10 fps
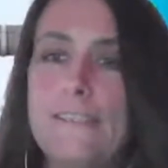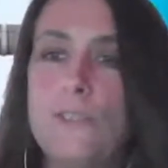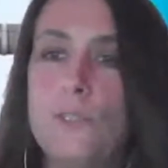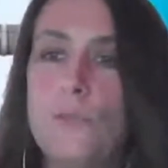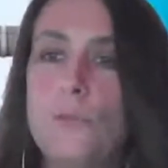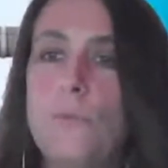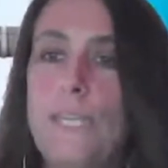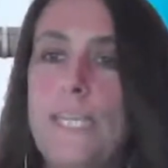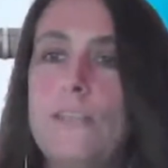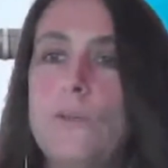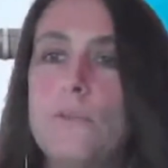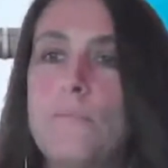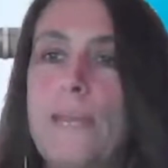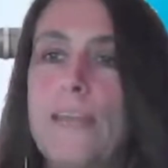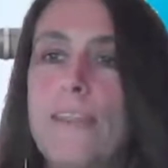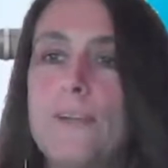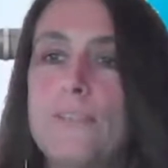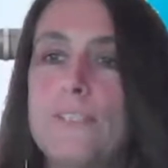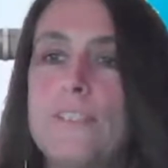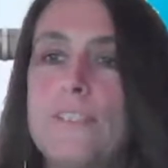to heat those
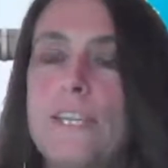bathhouses.